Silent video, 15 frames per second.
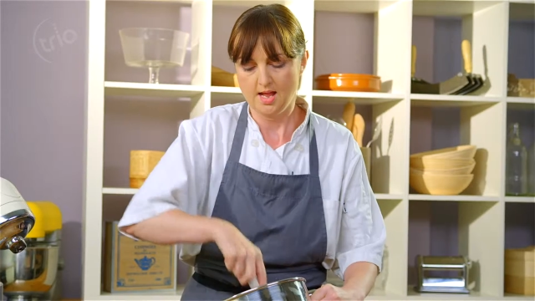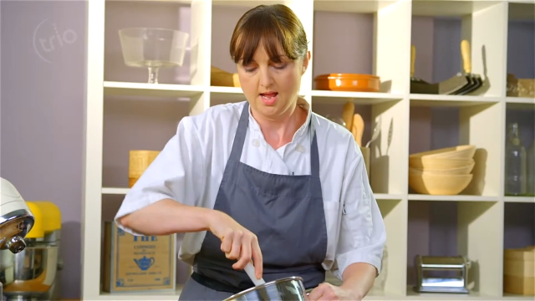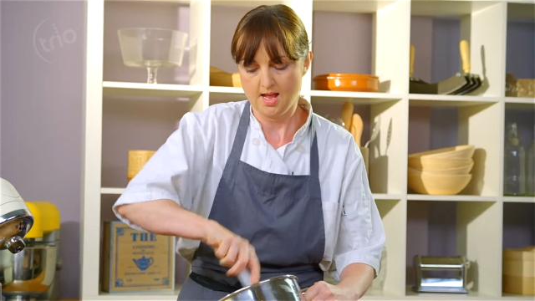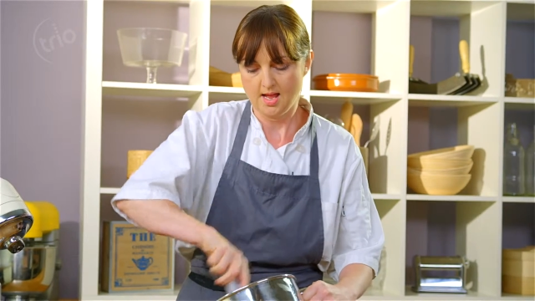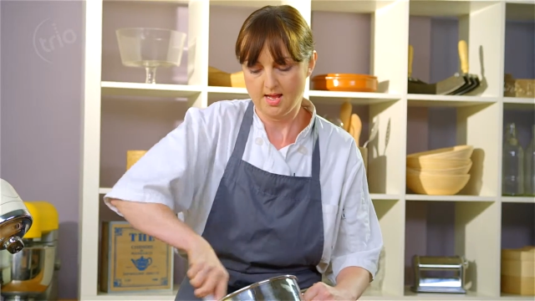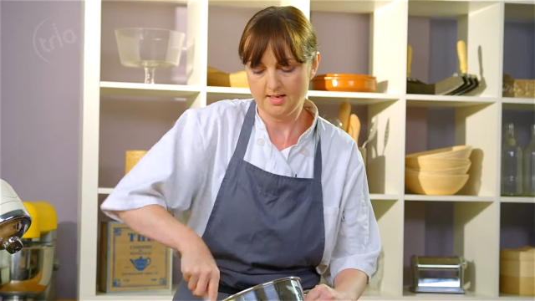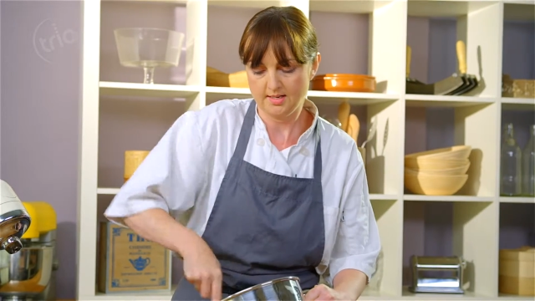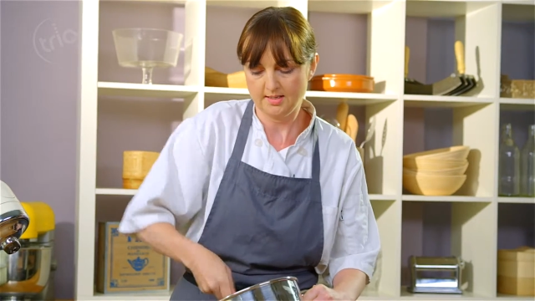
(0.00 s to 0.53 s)

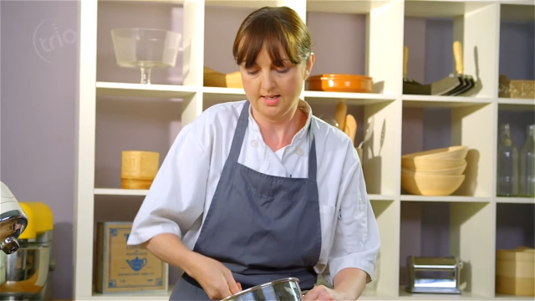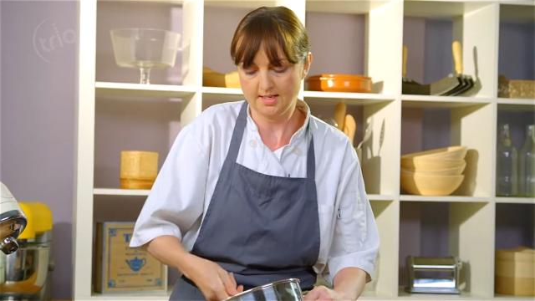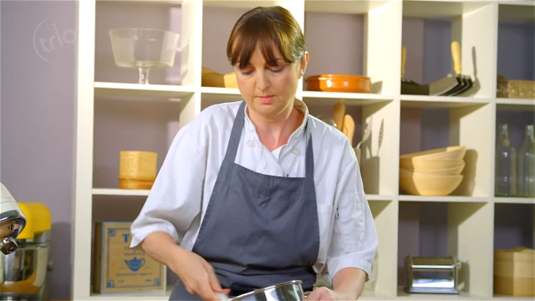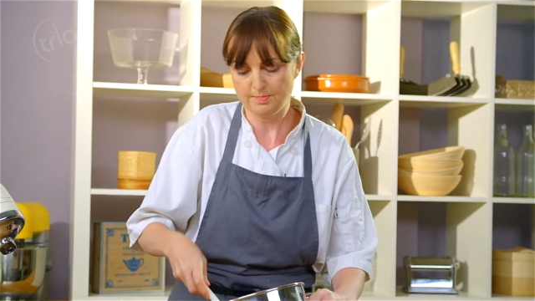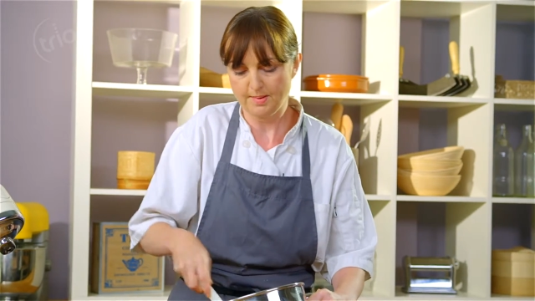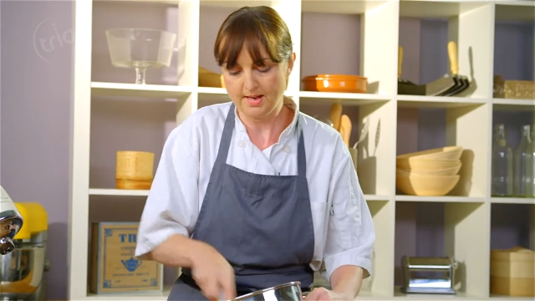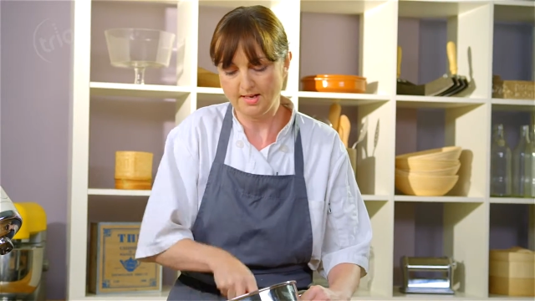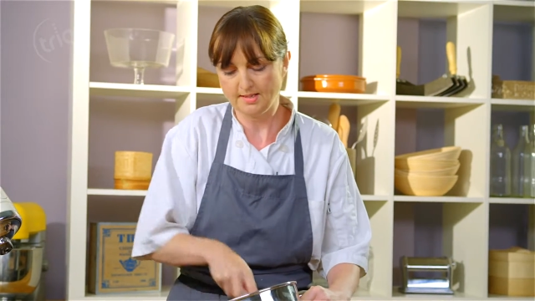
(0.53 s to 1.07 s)
and it gets
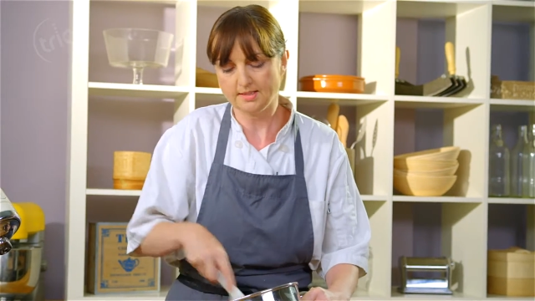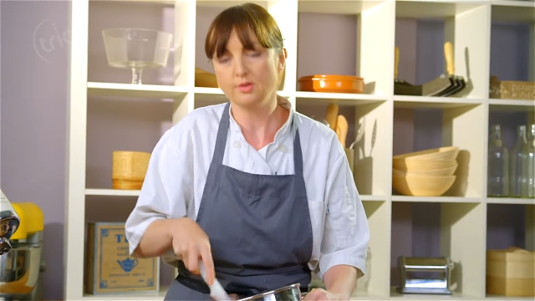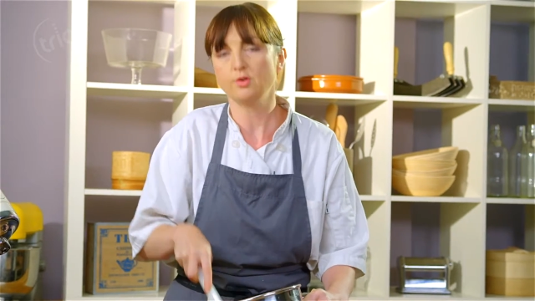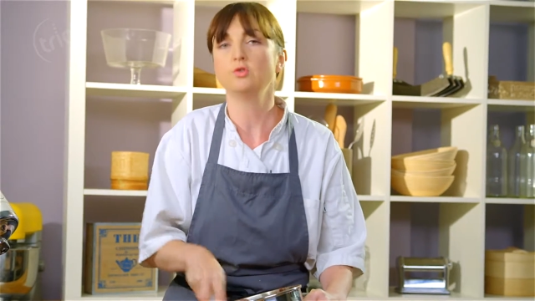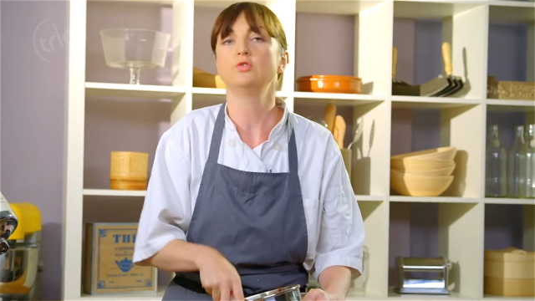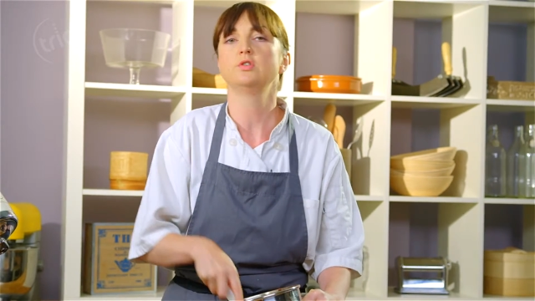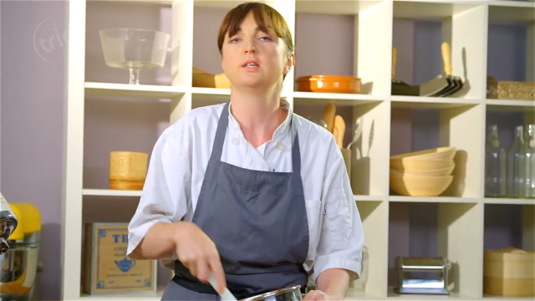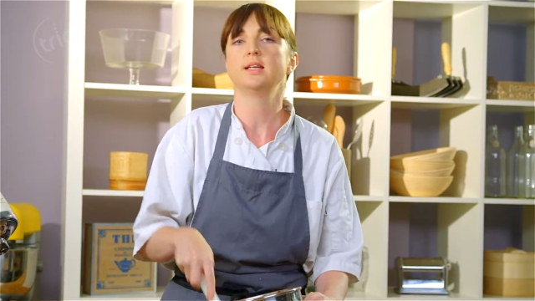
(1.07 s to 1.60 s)
baked at
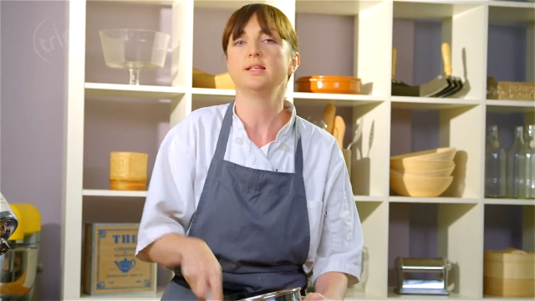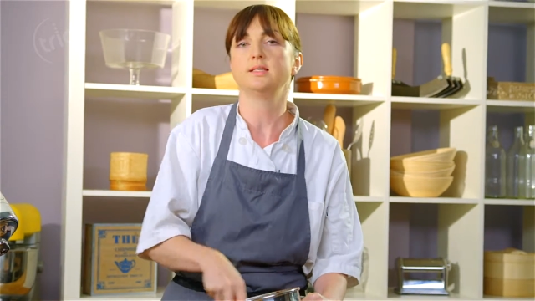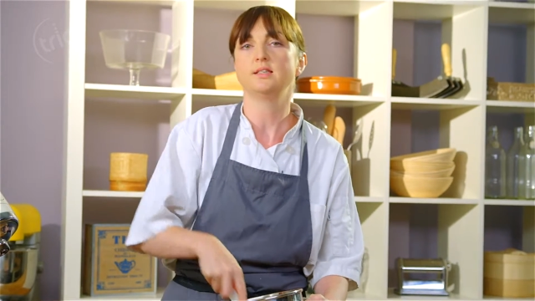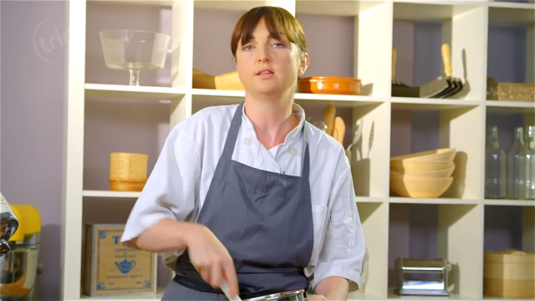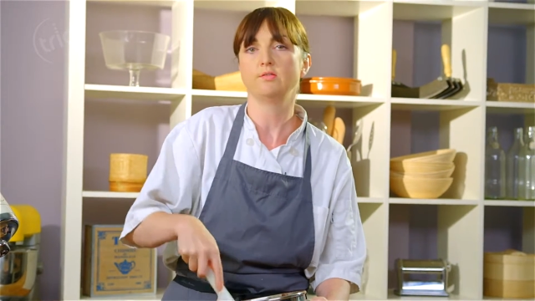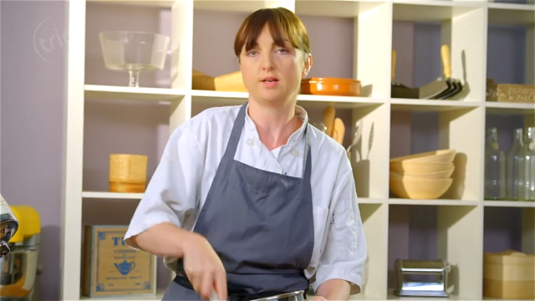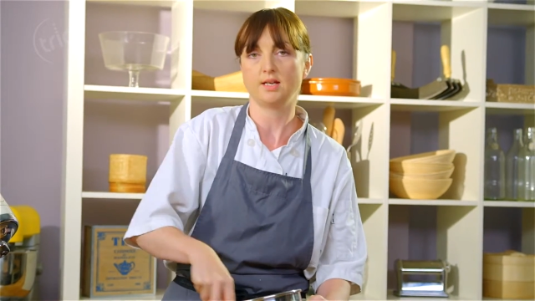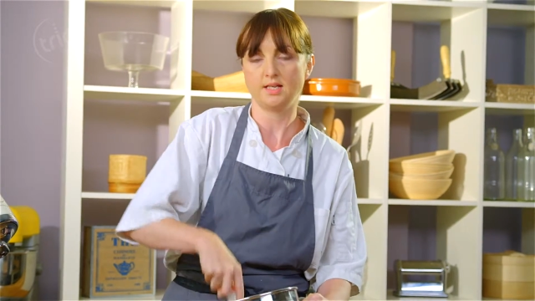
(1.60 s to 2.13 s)

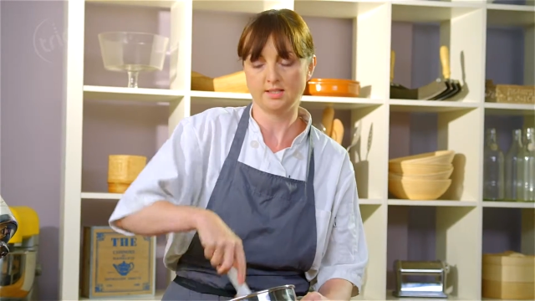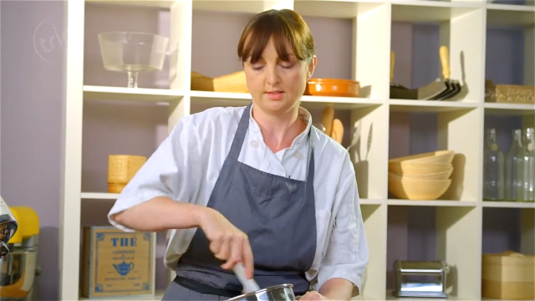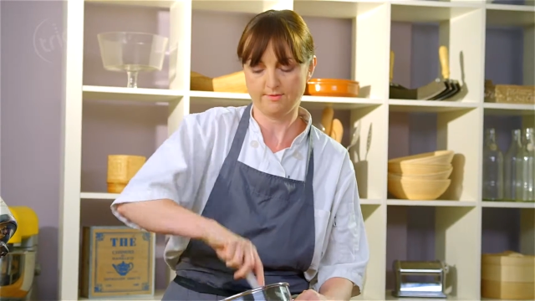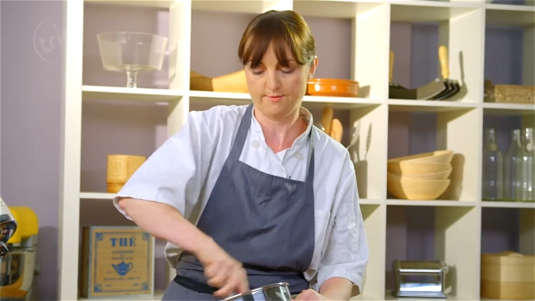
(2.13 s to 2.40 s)
180 degrees